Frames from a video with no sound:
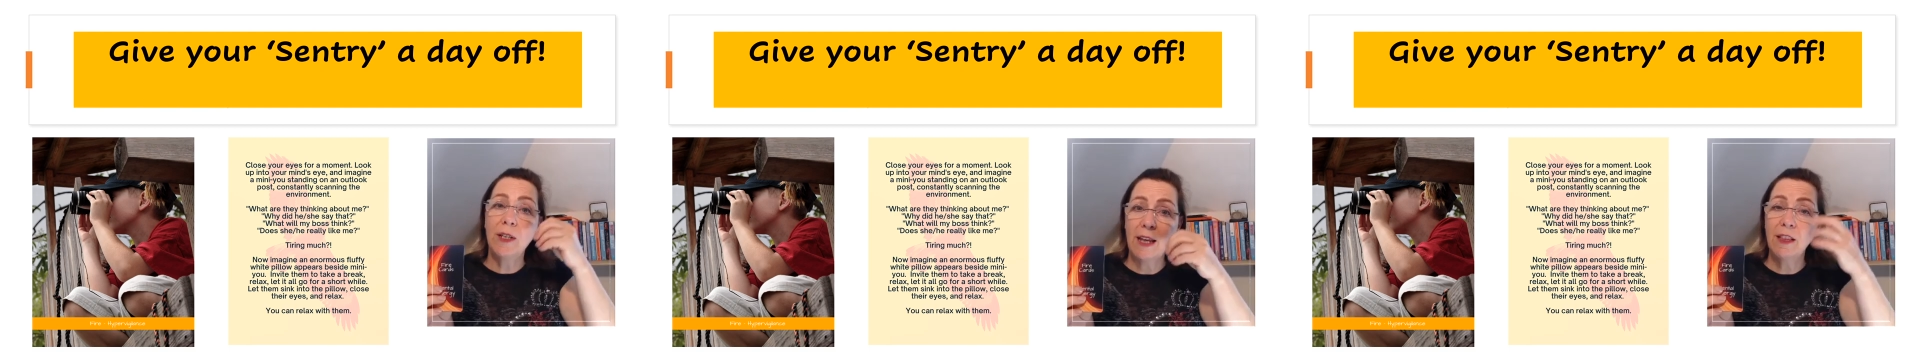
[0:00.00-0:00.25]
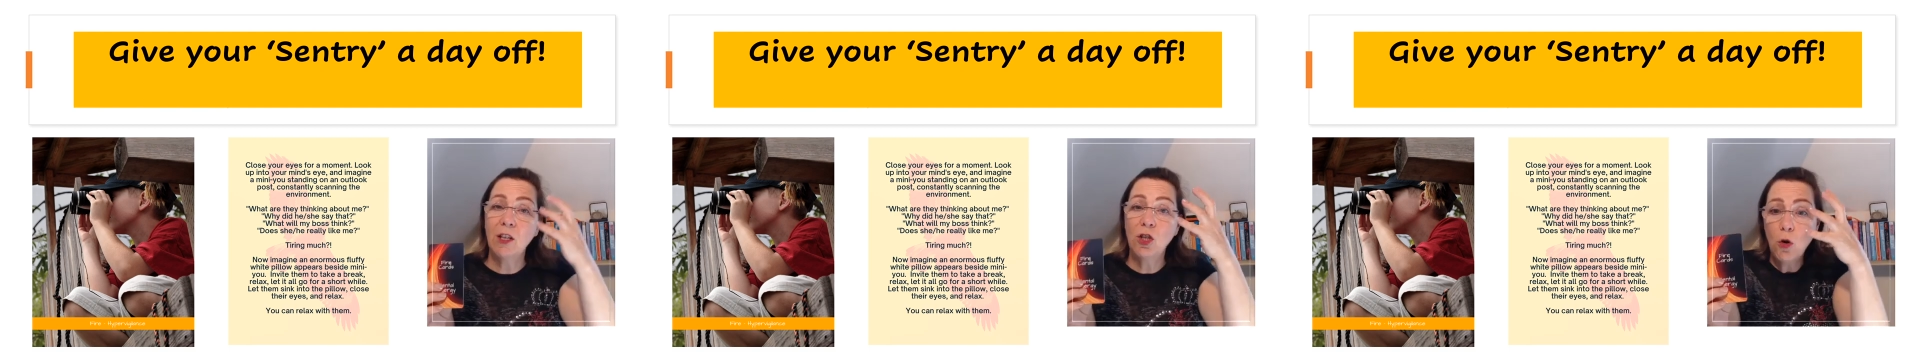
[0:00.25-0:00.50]
is
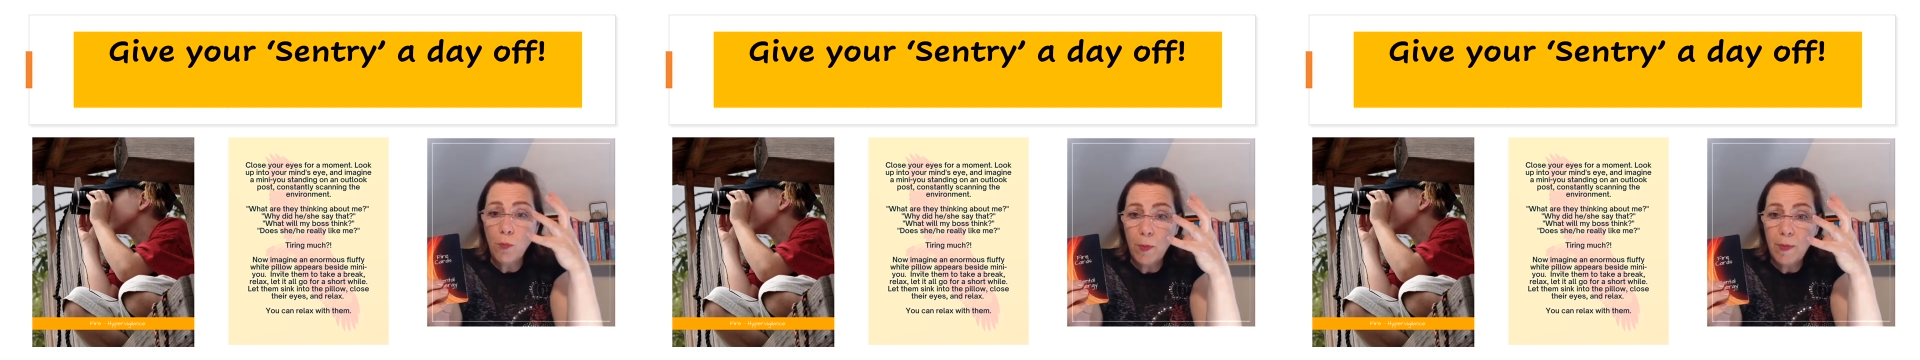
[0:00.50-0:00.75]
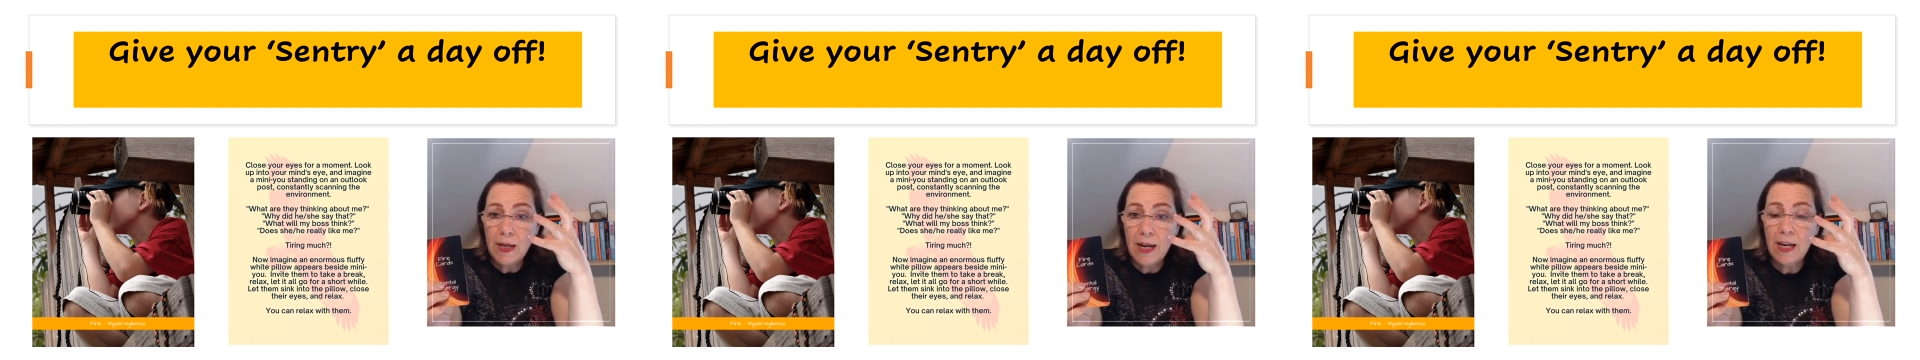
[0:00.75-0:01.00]
to get the
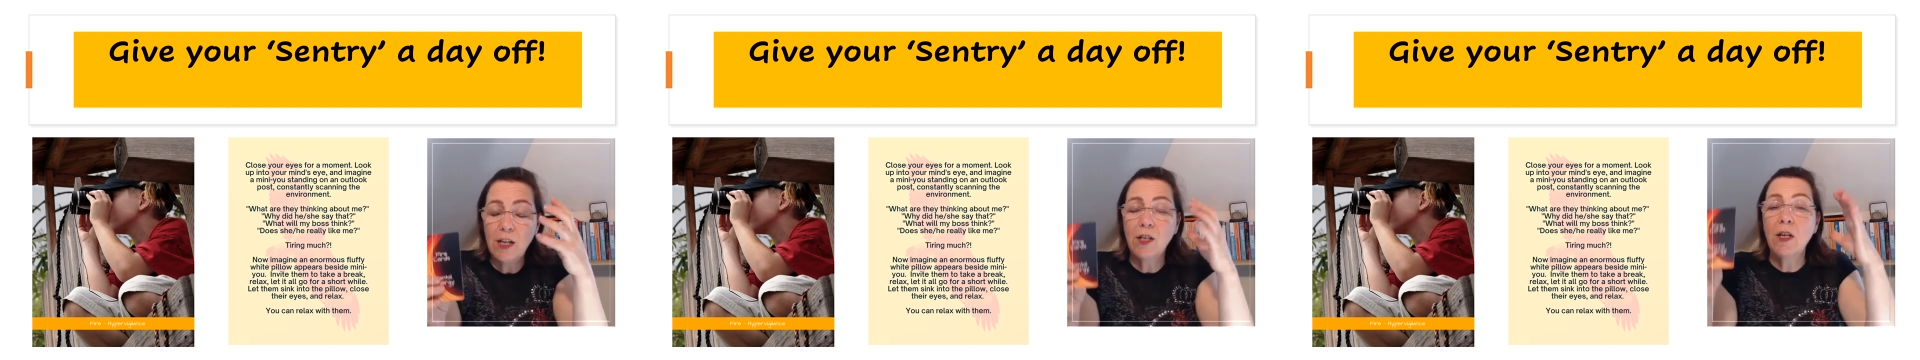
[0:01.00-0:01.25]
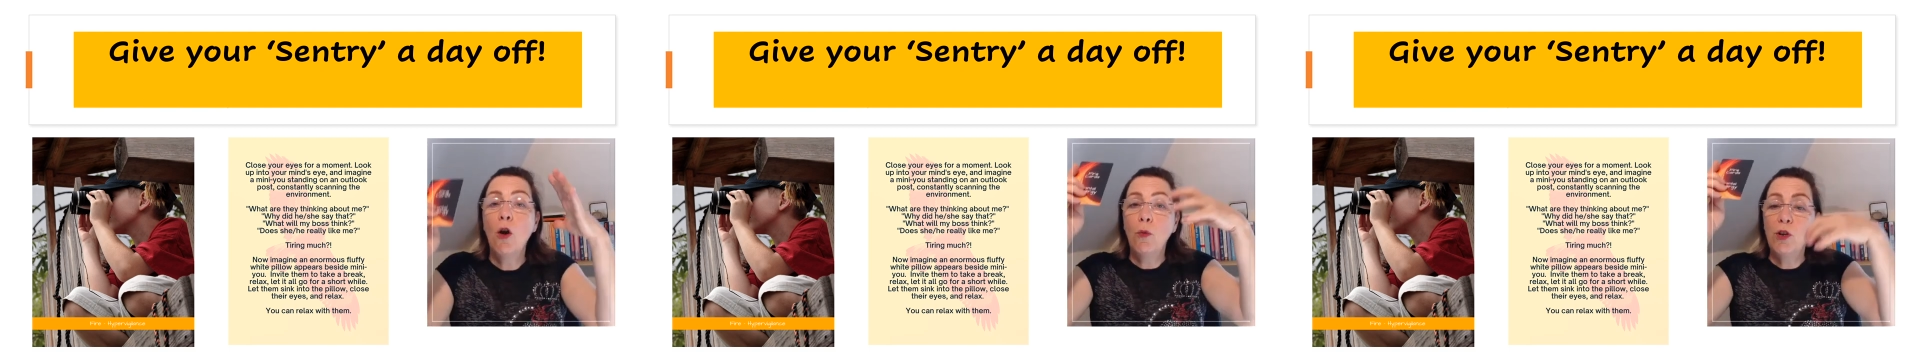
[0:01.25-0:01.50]
dopamine
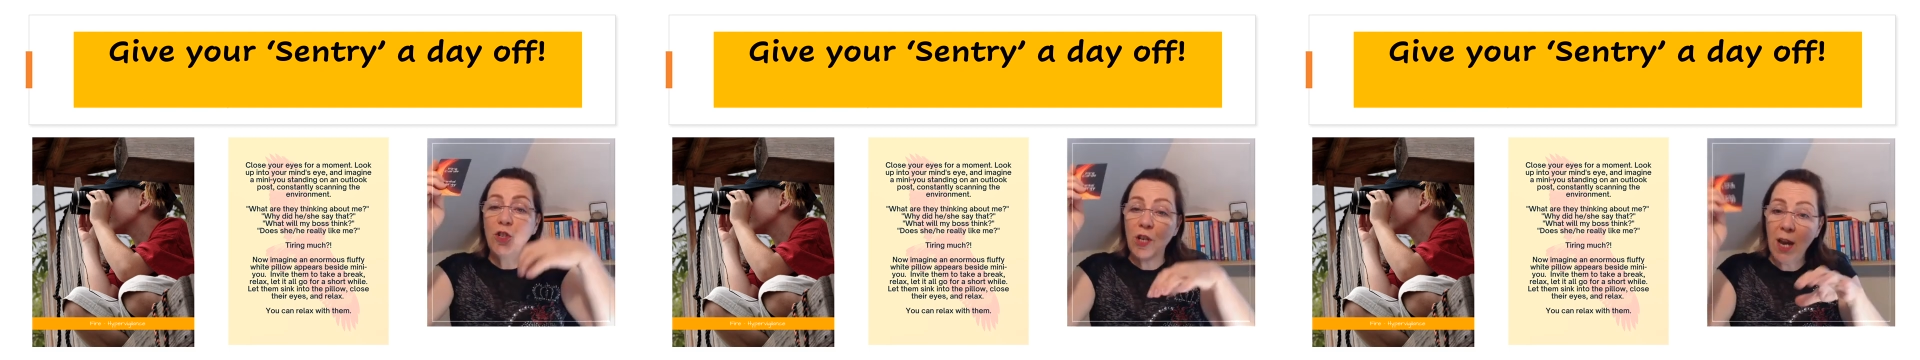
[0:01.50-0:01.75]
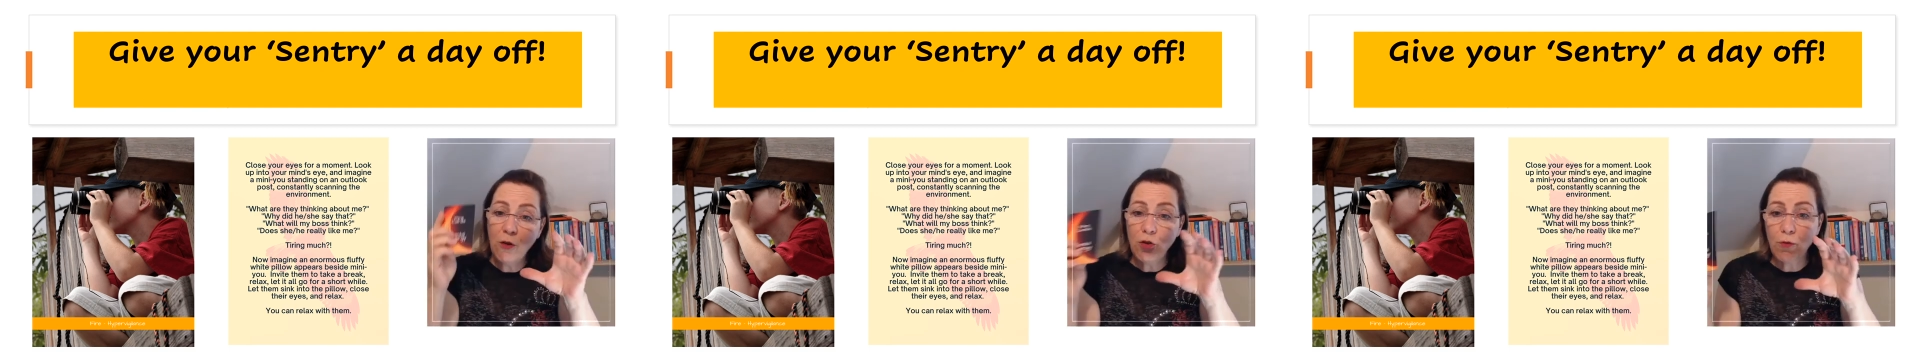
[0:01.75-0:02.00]
hit, which